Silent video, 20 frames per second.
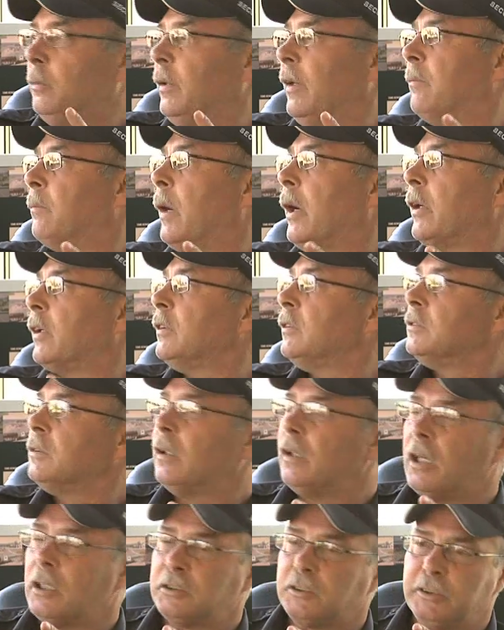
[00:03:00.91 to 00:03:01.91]
We have parking
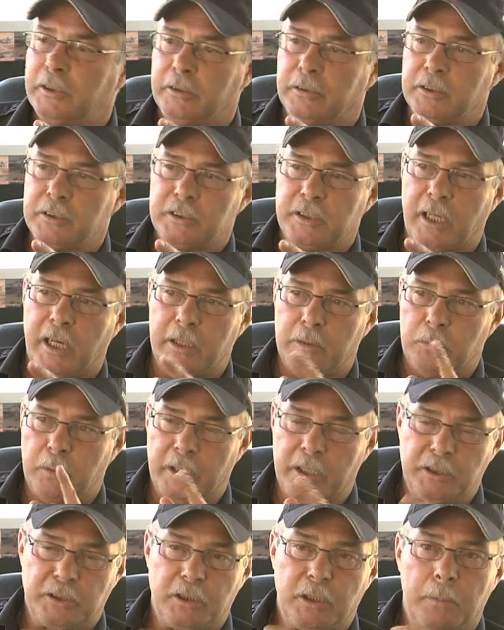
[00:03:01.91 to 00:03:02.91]
lots here on the side. We
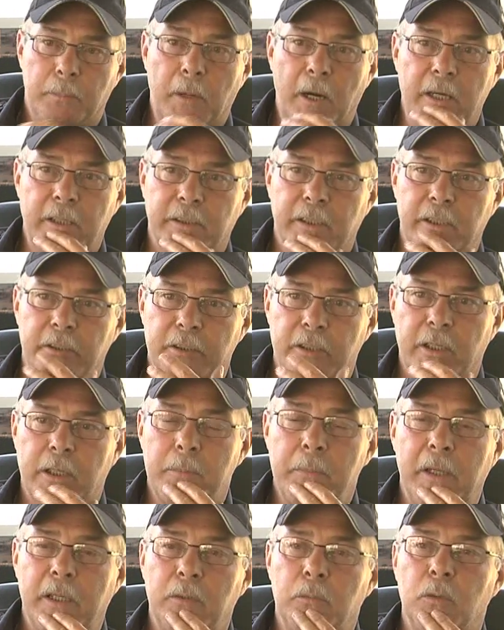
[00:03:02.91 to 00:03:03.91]
get you to park there. You
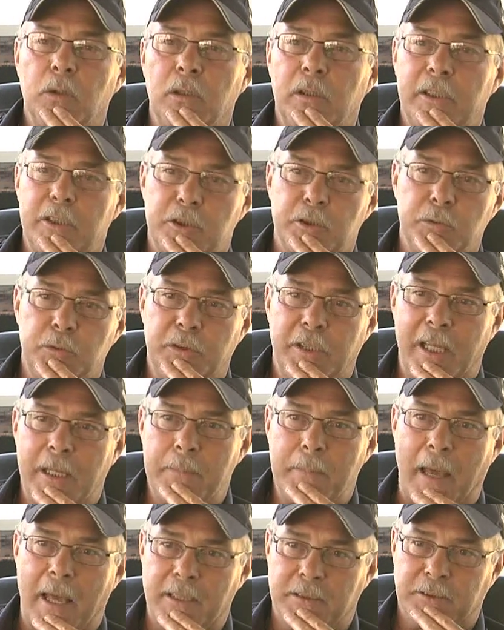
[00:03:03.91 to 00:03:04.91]
come in and we'll issue day
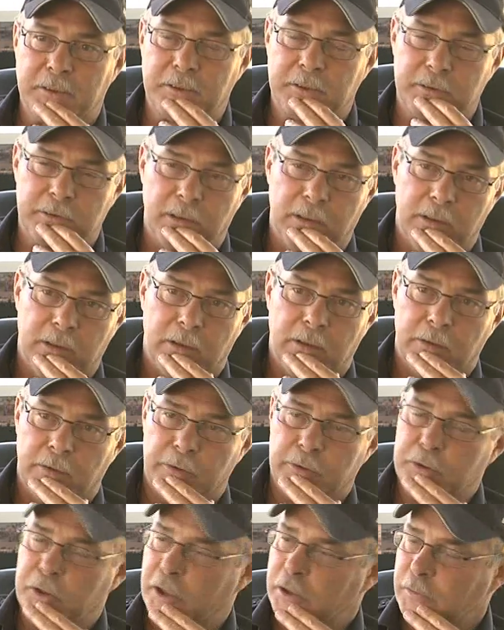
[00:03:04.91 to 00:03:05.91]
passes.
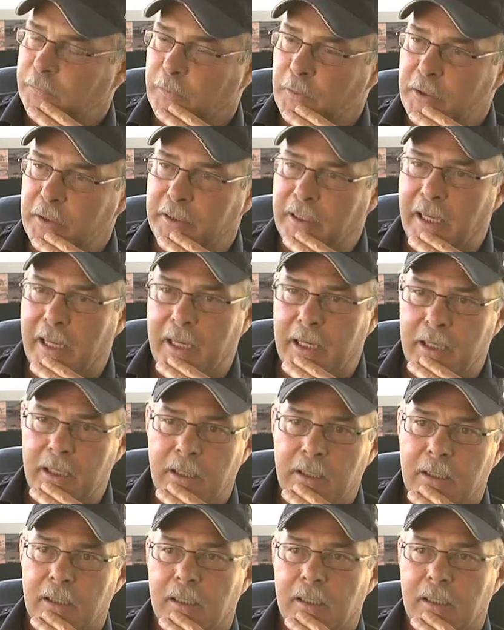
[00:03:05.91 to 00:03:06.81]
They're just for the day.